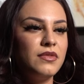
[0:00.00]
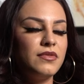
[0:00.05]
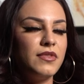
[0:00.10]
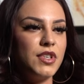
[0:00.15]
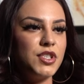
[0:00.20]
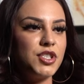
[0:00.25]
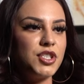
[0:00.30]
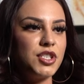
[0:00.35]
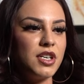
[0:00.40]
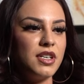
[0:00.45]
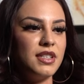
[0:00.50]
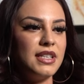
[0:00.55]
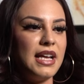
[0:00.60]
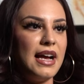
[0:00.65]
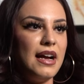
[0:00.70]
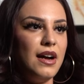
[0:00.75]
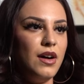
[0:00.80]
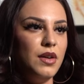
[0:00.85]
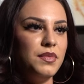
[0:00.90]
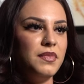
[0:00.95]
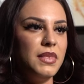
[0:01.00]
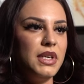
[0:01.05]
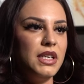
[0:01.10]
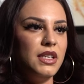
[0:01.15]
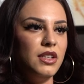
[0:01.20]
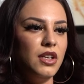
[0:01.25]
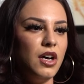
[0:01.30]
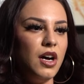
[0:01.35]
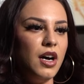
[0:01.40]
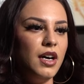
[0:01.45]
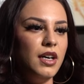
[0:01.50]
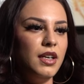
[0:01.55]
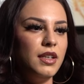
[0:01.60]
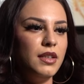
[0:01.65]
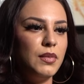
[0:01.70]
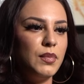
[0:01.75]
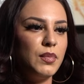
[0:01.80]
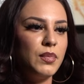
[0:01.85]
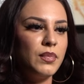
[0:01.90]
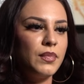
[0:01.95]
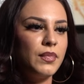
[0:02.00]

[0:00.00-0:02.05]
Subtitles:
for sure. That helped me a lot.